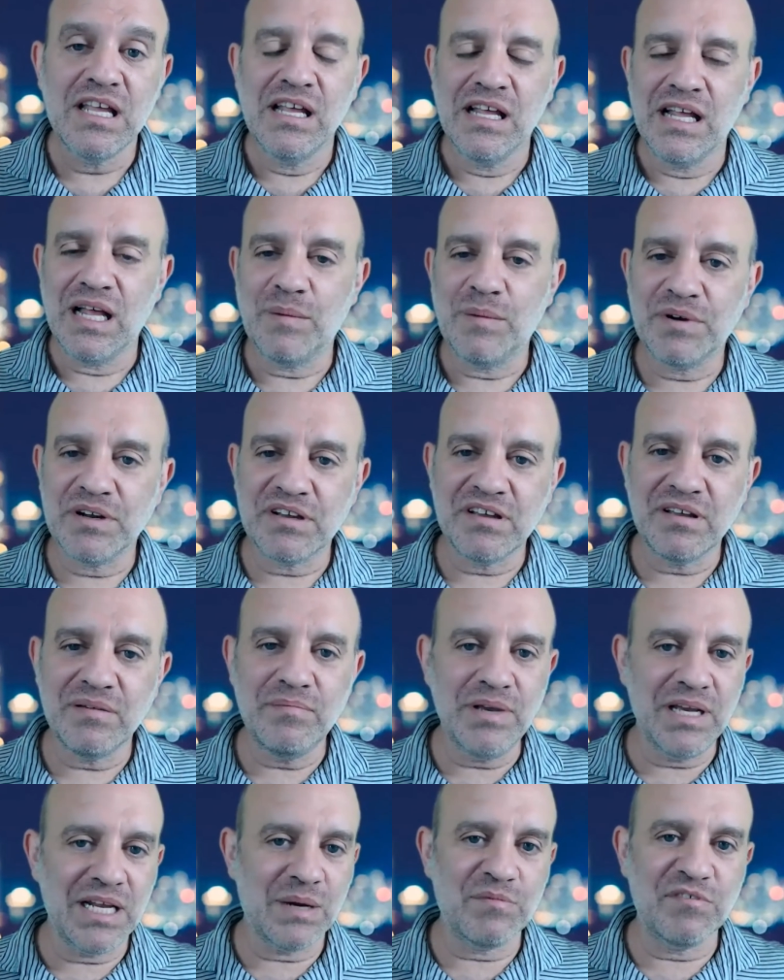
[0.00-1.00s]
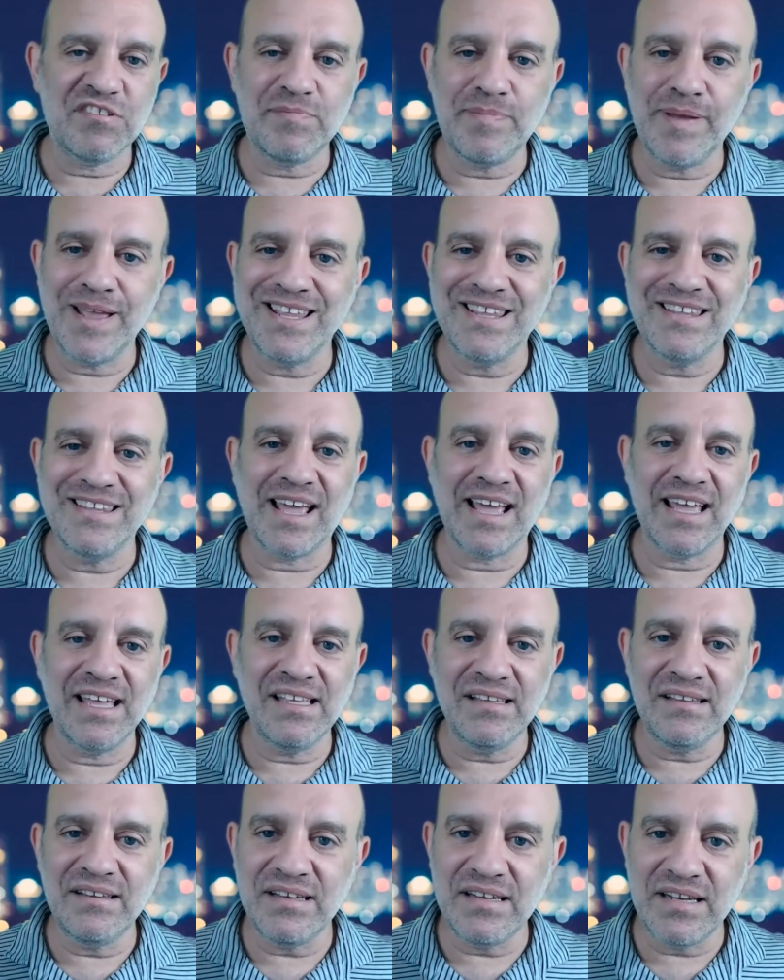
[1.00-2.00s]
I'm going to spend
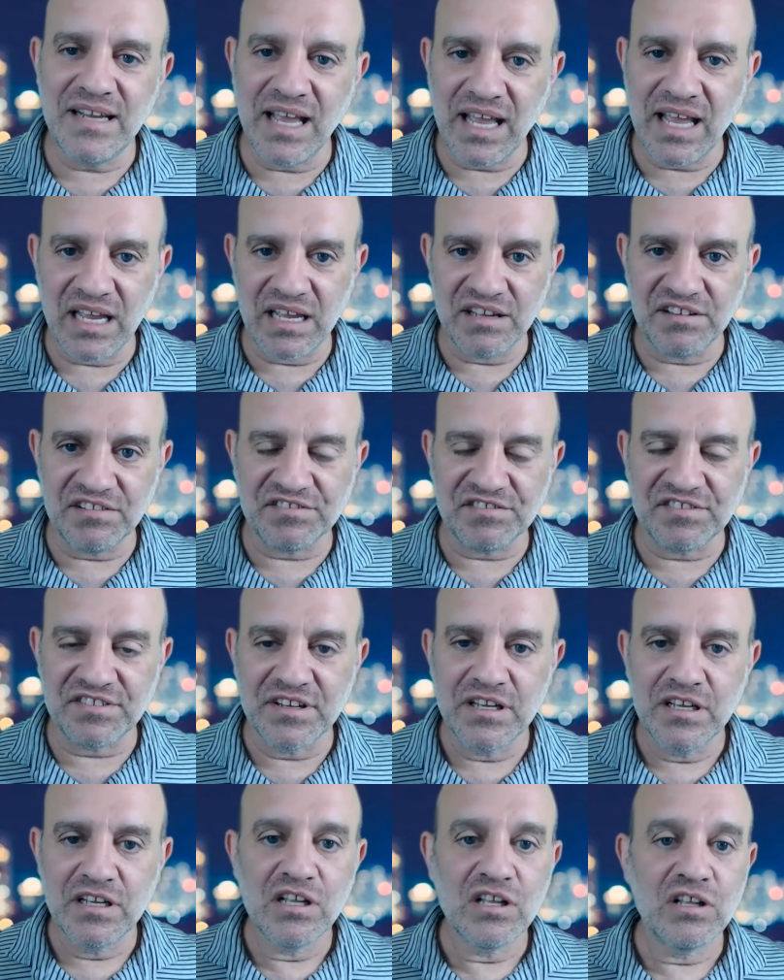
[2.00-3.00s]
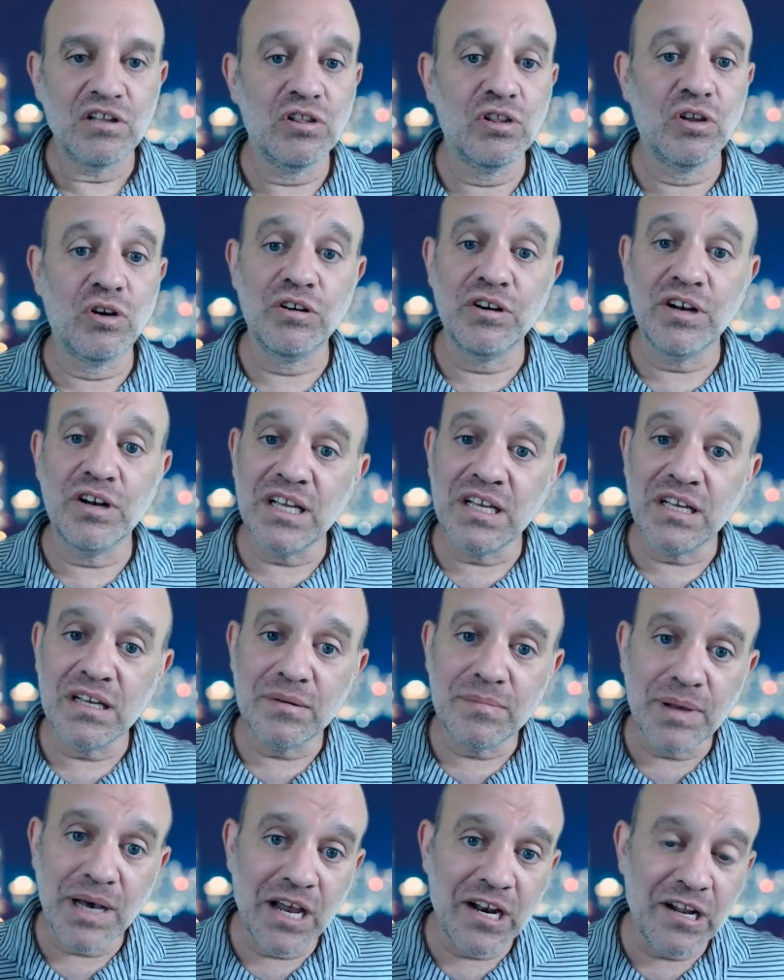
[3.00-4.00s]
90 days learning
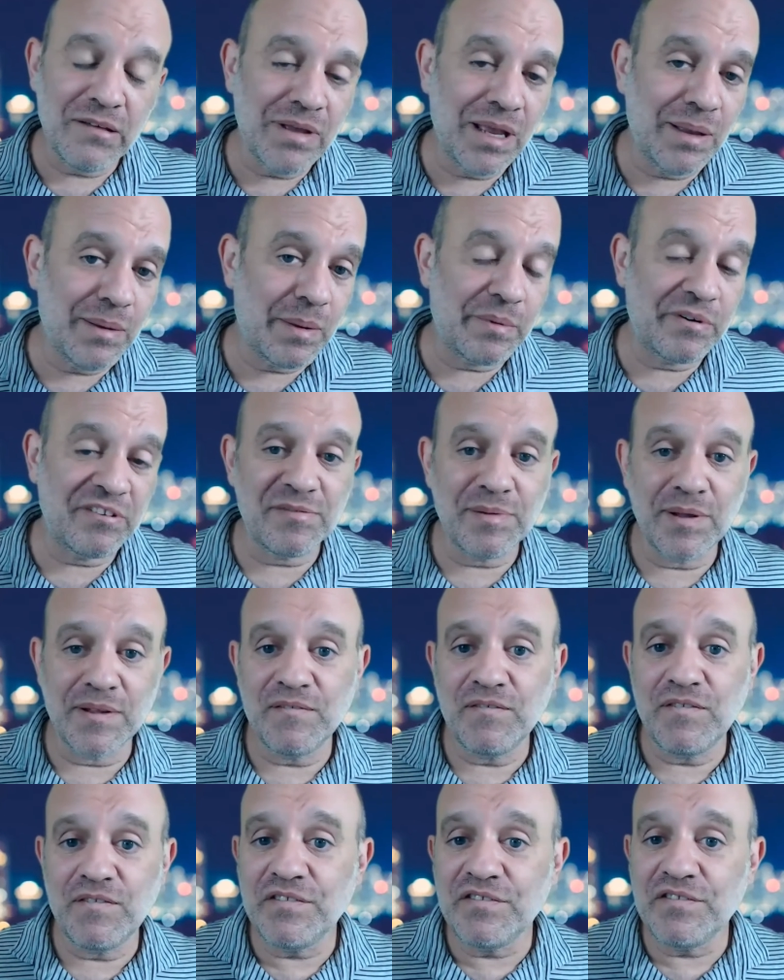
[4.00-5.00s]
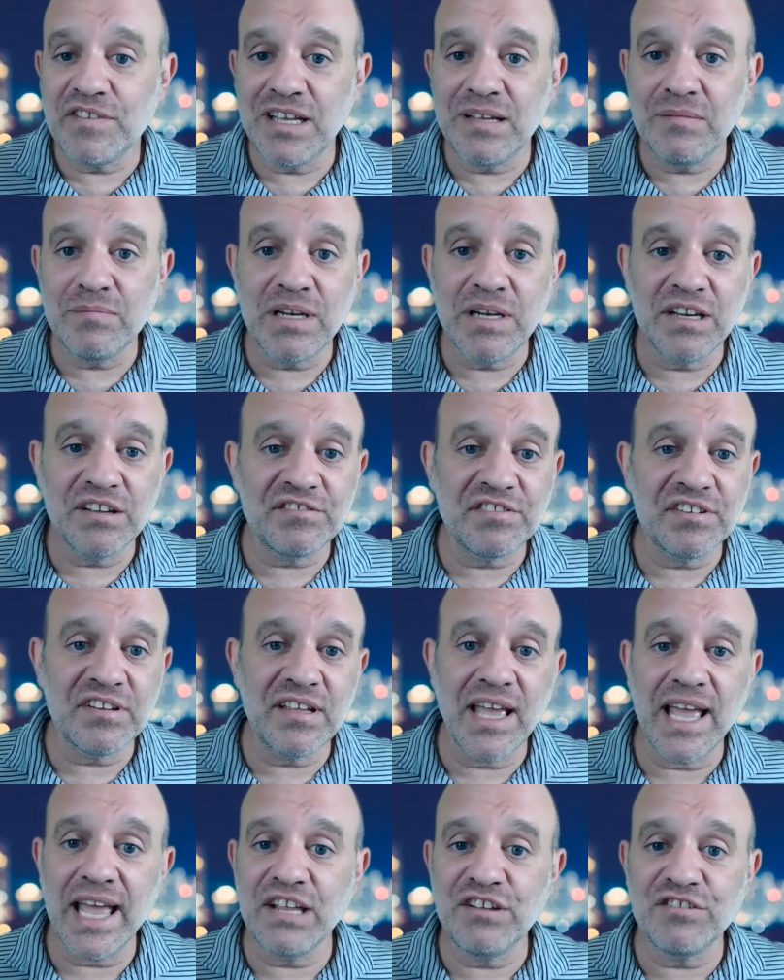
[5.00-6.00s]
about it. Maybe I'm going to spend 15 minutes a
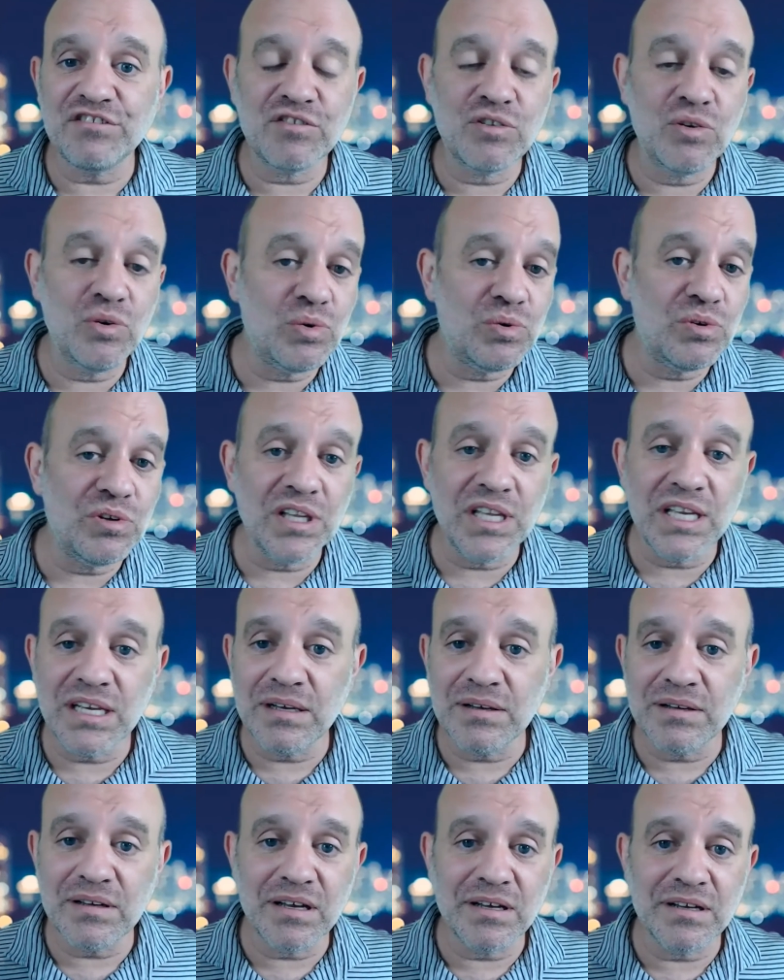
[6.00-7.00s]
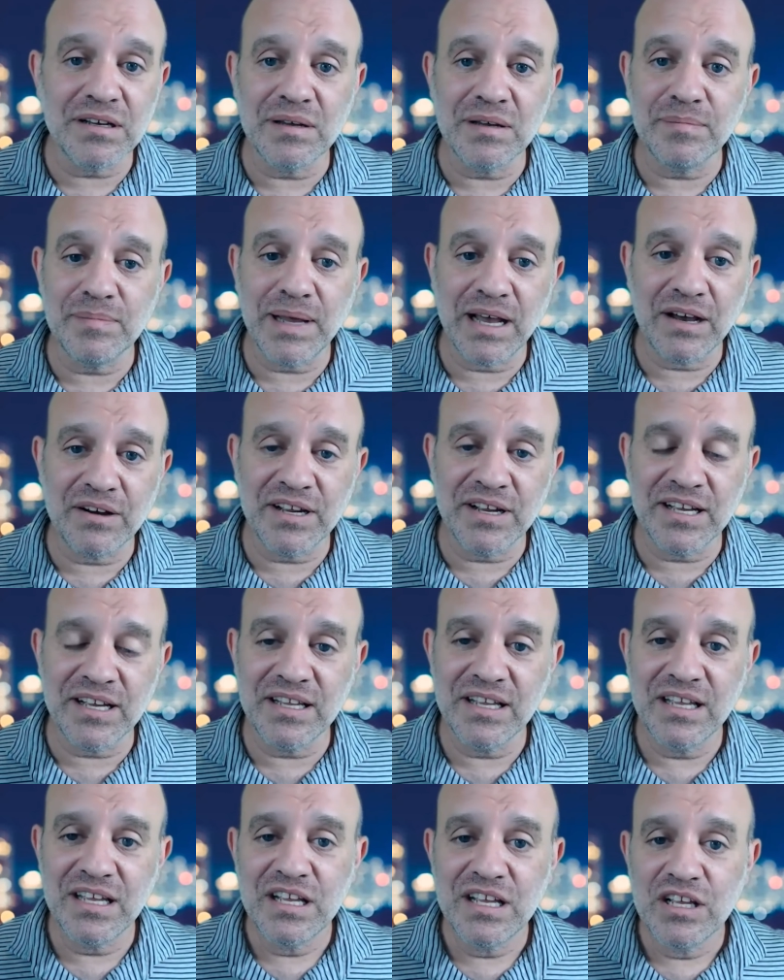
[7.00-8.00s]
day just Googling about it,
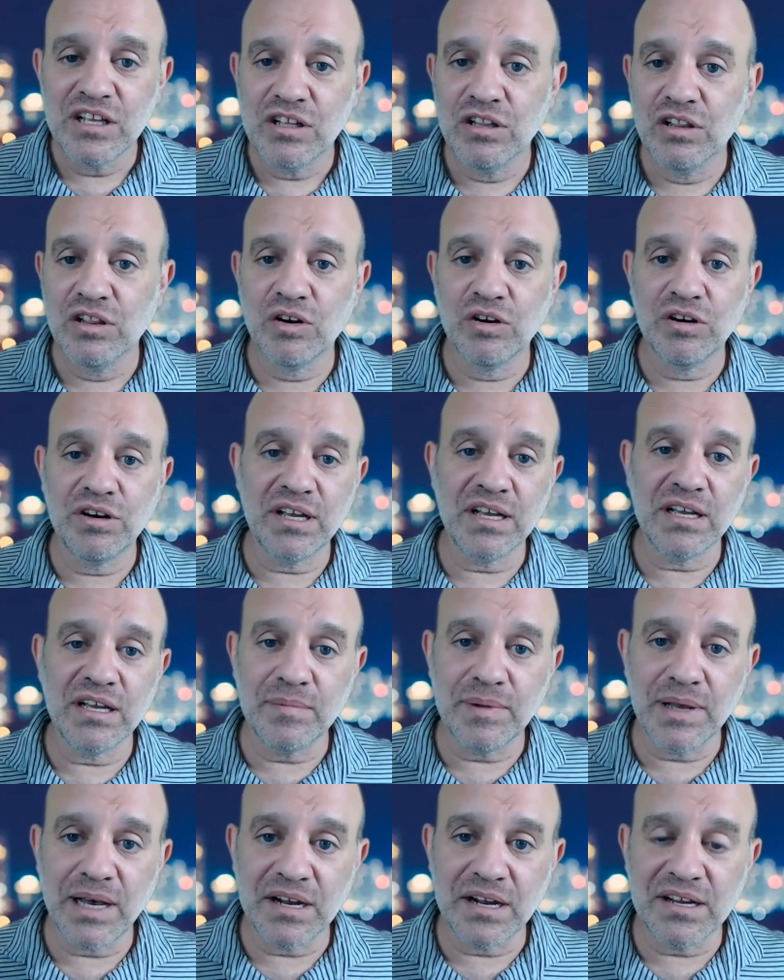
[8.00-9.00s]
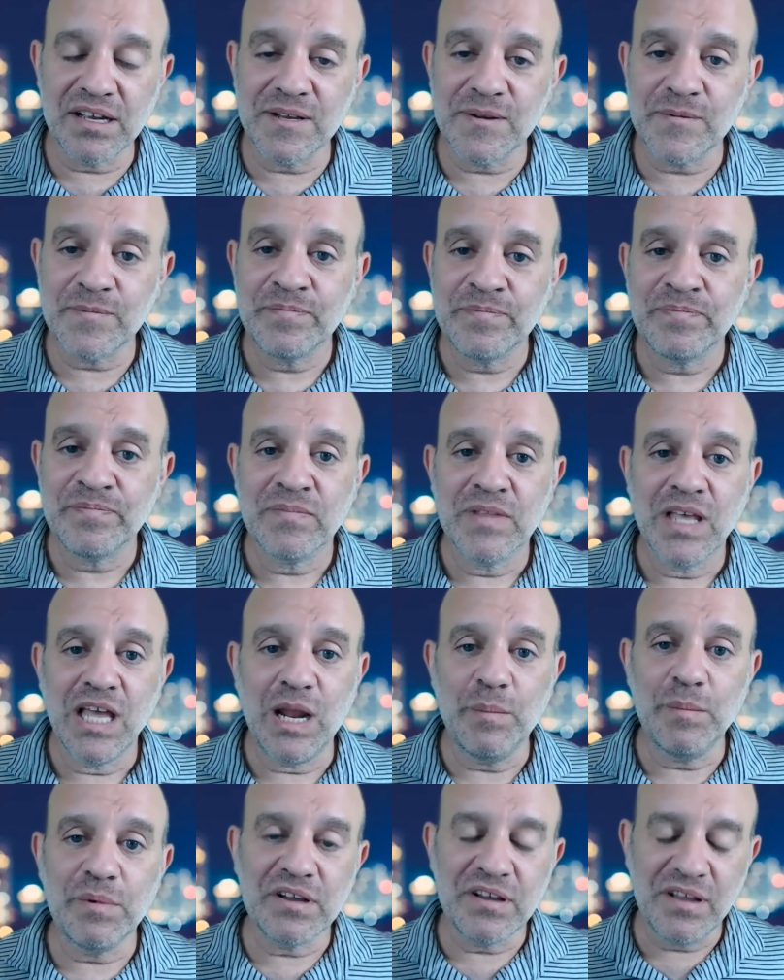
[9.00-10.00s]
learning about it. And I'm
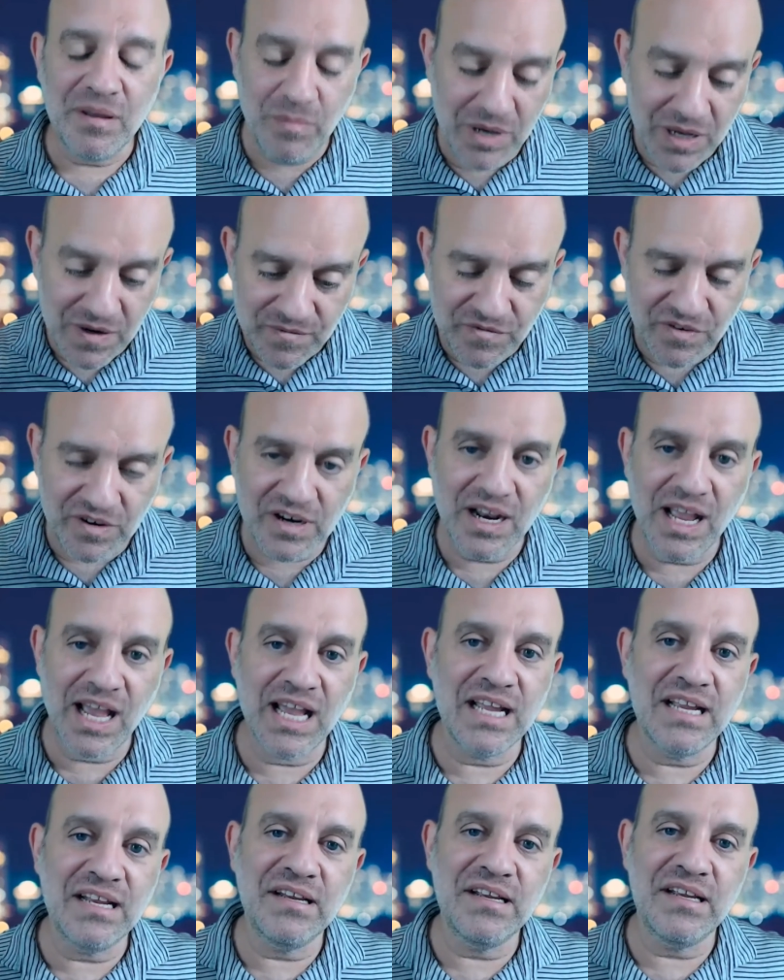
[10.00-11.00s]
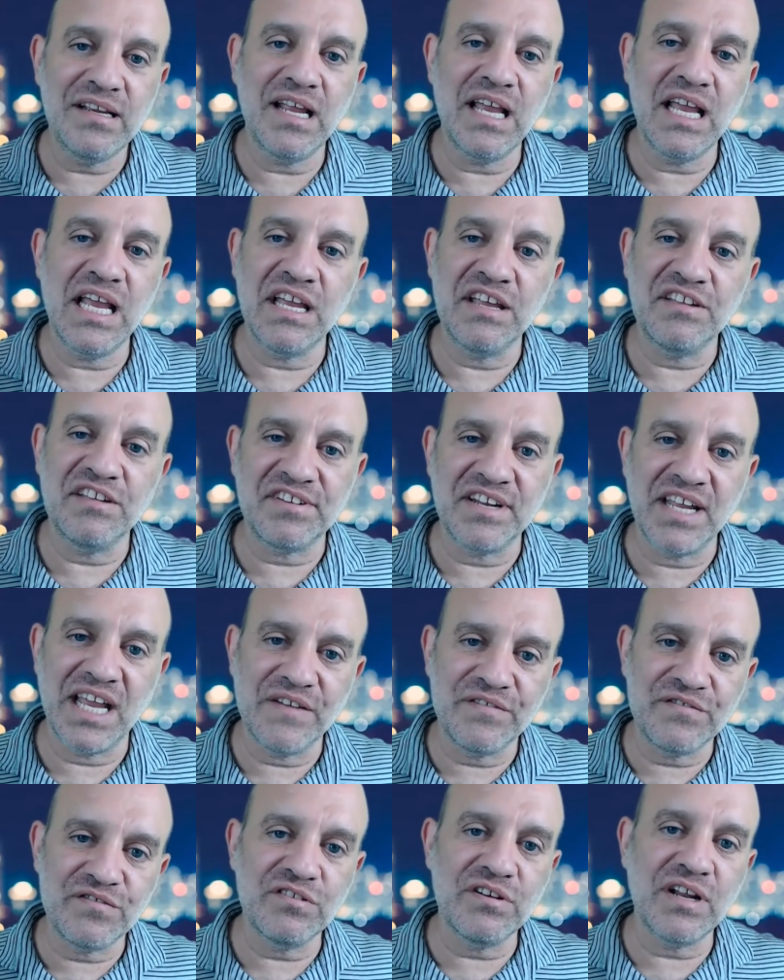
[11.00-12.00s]
going to commit for 90 days. And
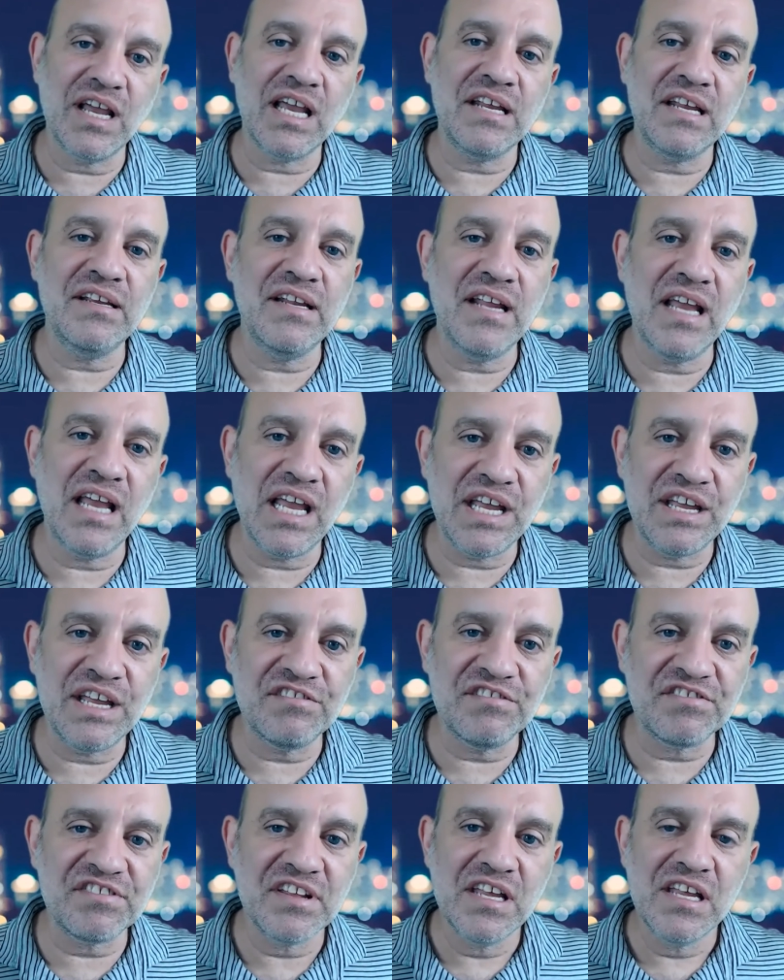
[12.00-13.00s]
after 90 days,